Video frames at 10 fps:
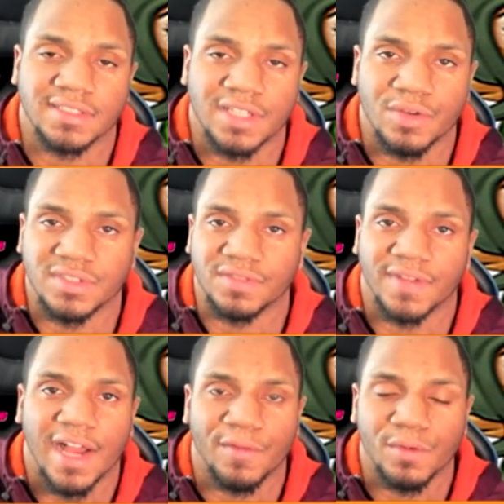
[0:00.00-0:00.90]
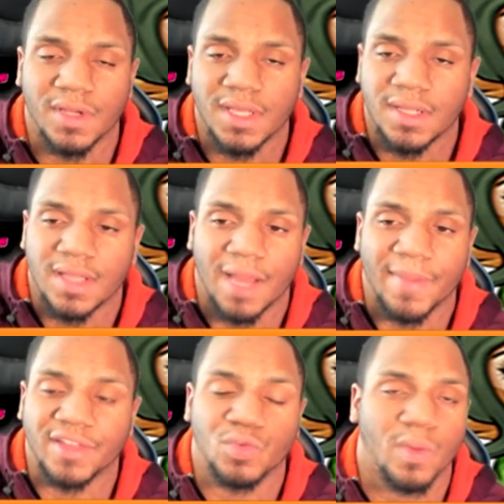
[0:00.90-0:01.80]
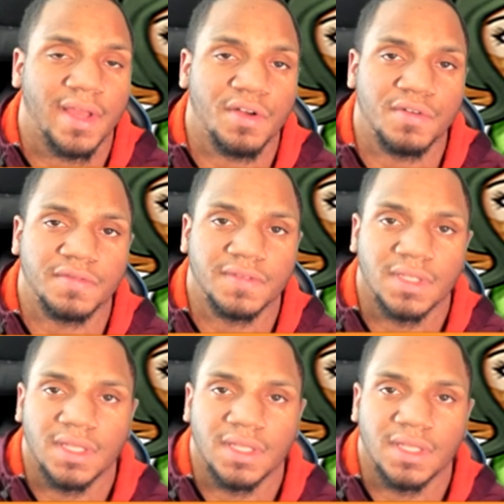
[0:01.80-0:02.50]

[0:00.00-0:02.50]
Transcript: So in survival, I'm at twelve.